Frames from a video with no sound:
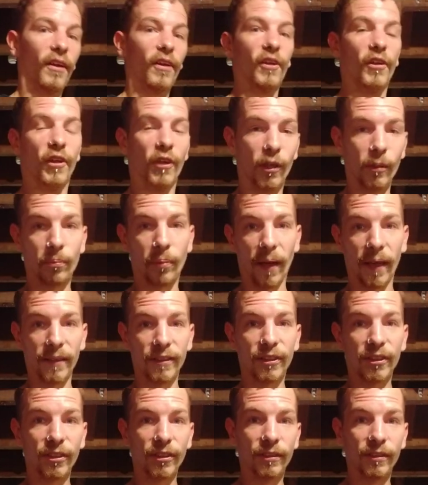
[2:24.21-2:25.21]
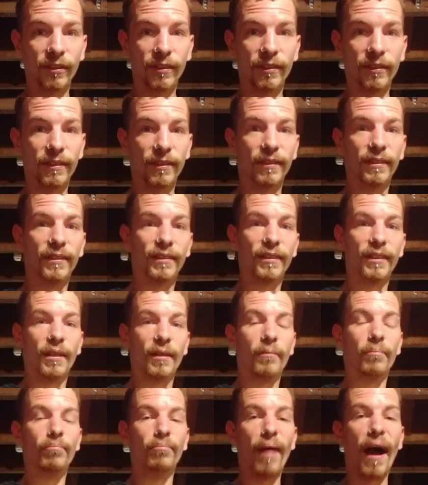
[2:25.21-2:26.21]
Your bench
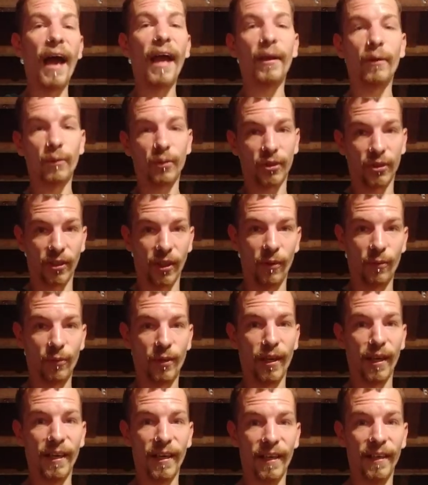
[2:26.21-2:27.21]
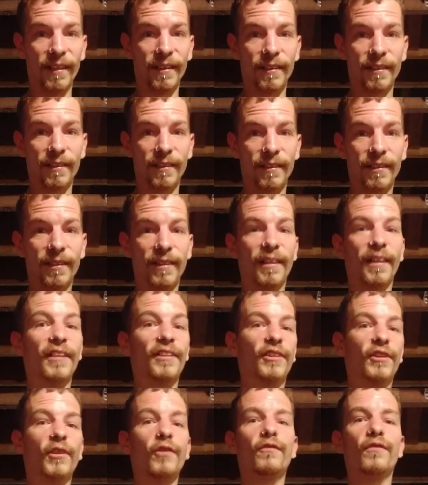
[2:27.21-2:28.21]
milestone to hit is
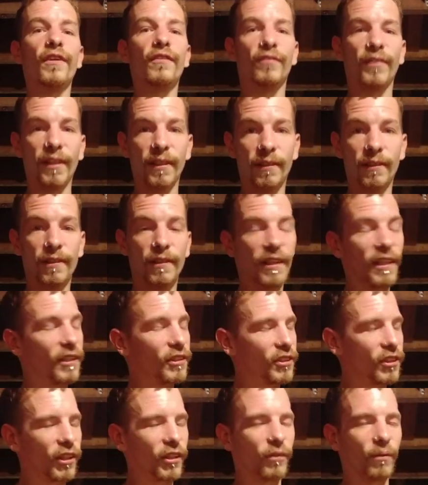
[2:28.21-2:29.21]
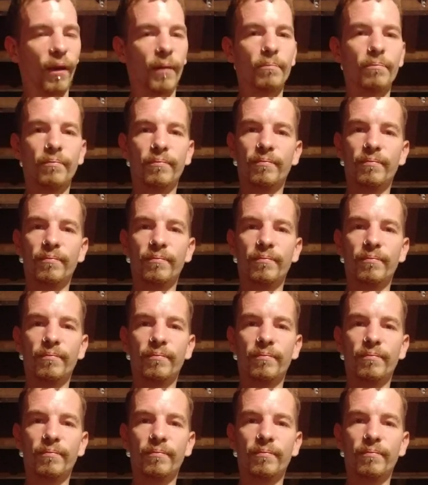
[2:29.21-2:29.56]
250 in a 6 rep.